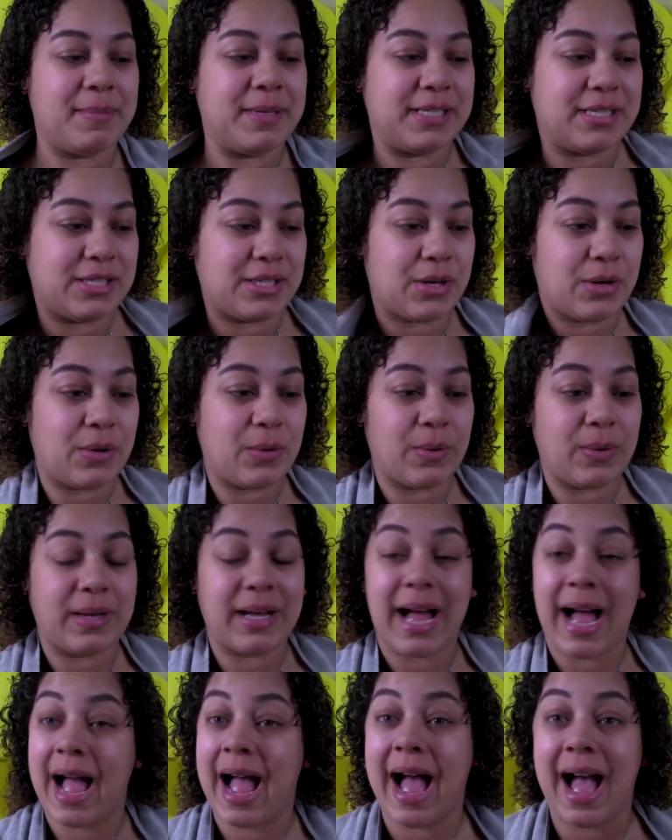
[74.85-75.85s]

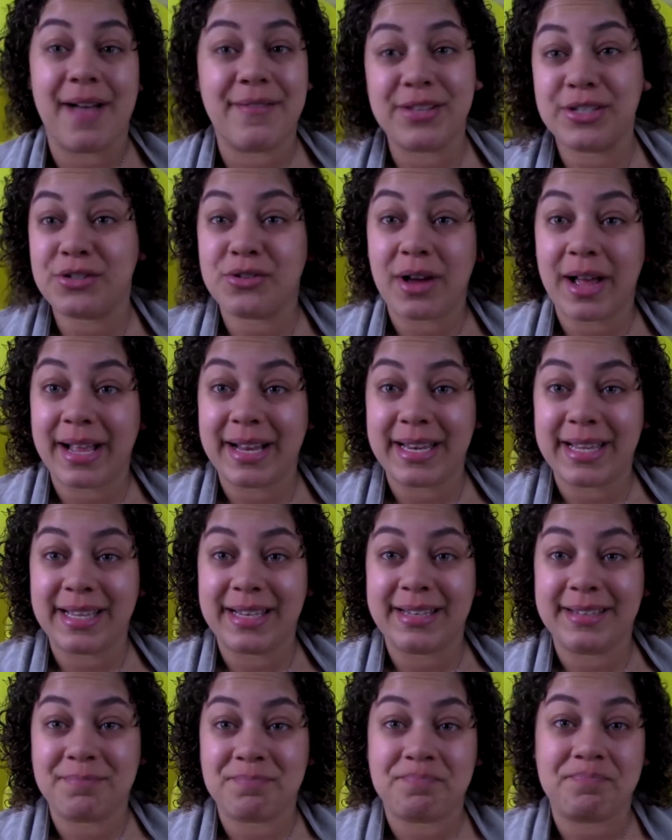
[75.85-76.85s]
So I haven't tried
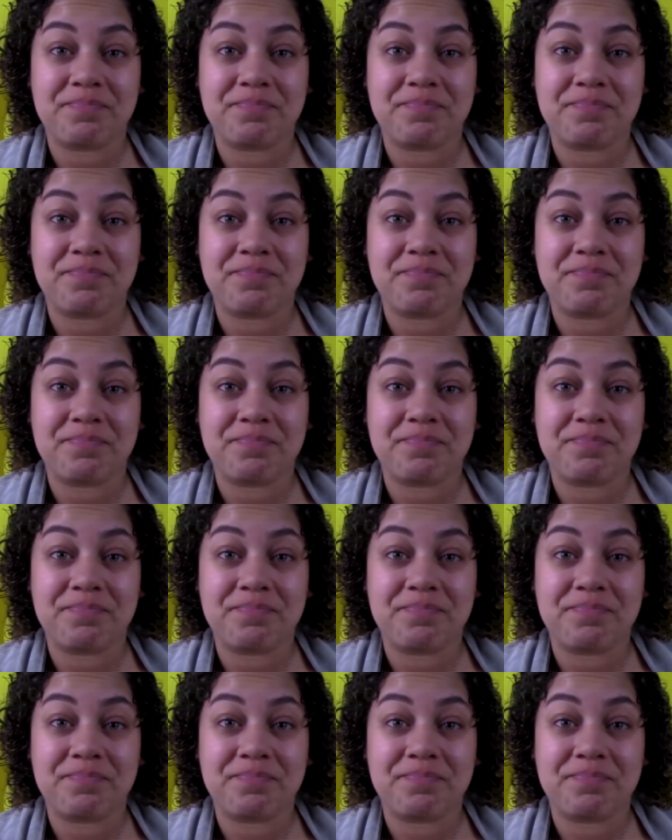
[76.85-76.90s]
it,